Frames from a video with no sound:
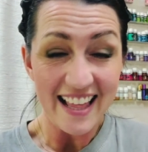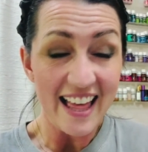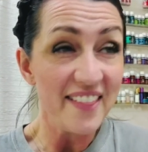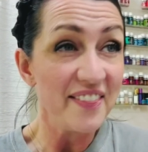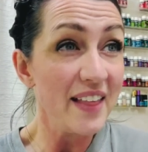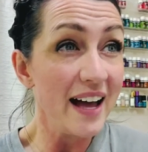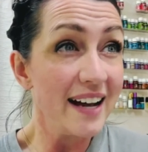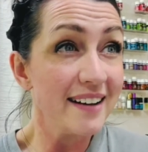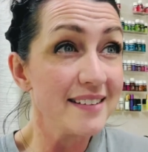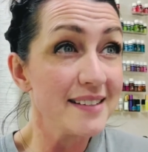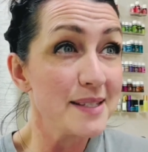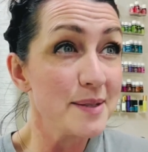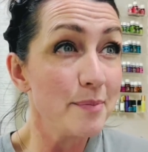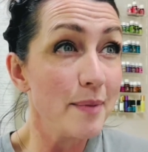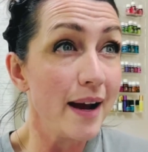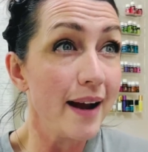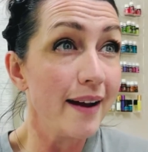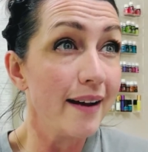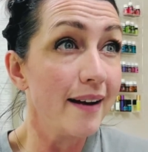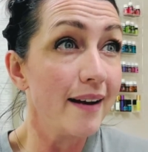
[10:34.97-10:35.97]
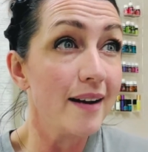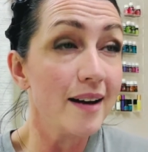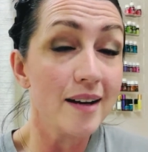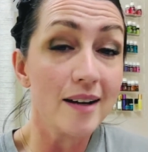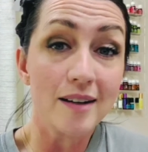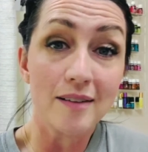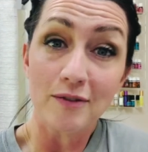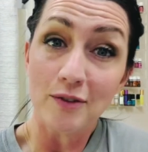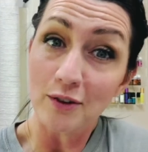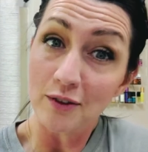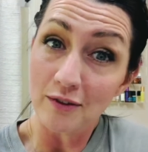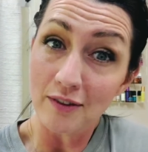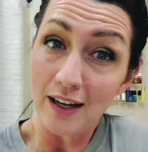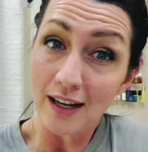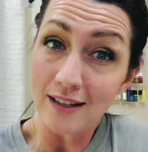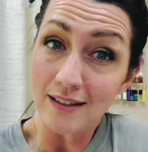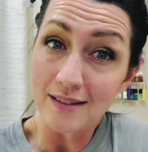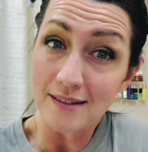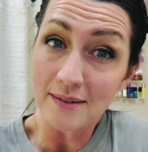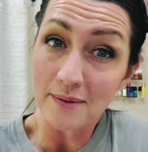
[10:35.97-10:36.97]
that's my full
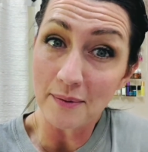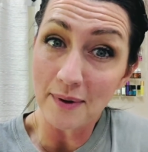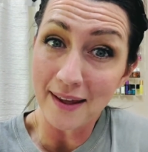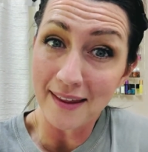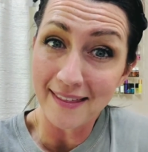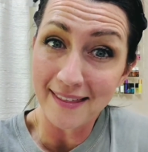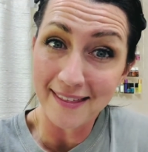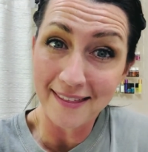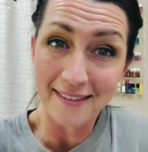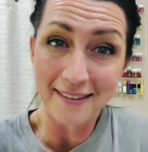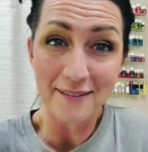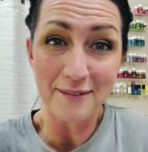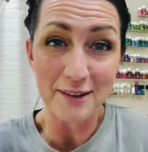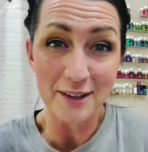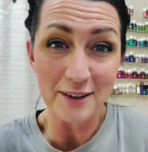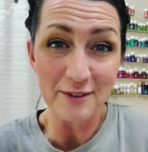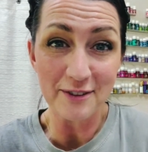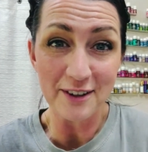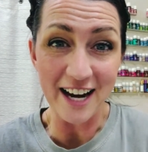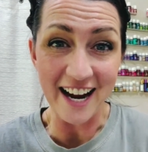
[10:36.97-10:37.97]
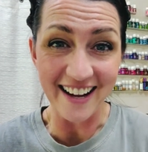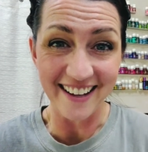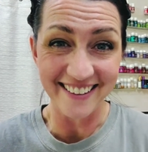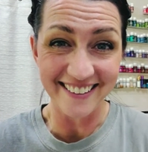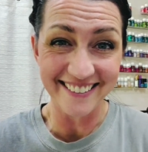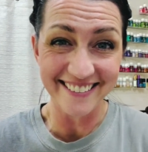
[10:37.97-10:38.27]
face with VRAI.